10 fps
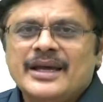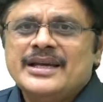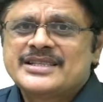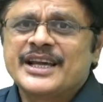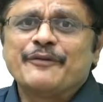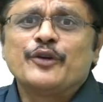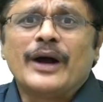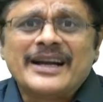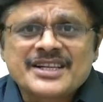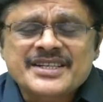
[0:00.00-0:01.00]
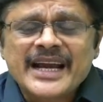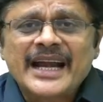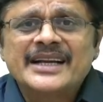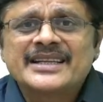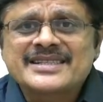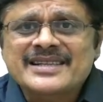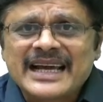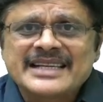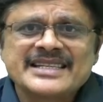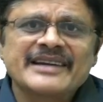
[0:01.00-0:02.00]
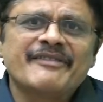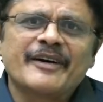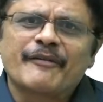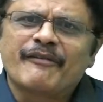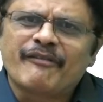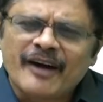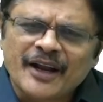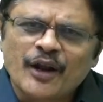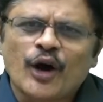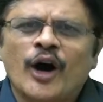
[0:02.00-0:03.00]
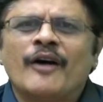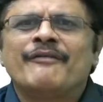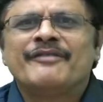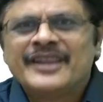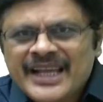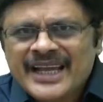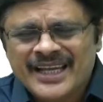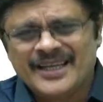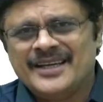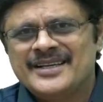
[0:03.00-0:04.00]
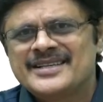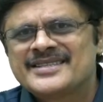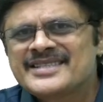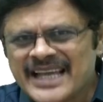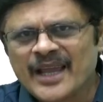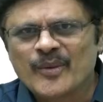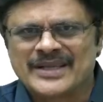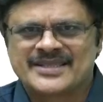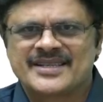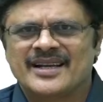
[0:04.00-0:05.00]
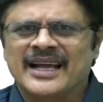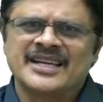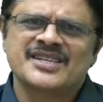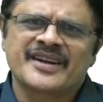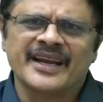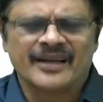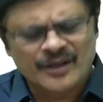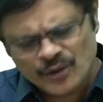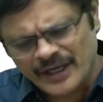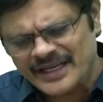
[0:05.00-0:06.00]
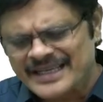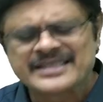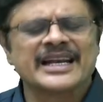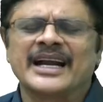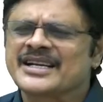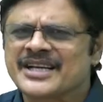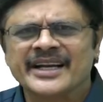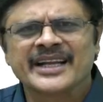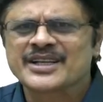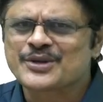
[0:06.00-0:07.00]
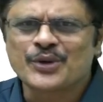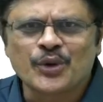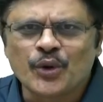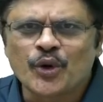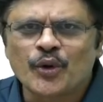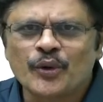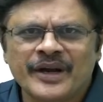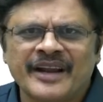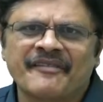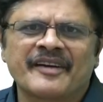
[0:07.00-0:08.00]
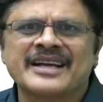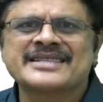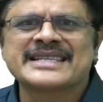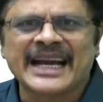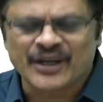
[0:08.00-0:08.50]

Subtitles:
See, if you understand this slicing for one of the sequence like string, you can easily understand there is no difference at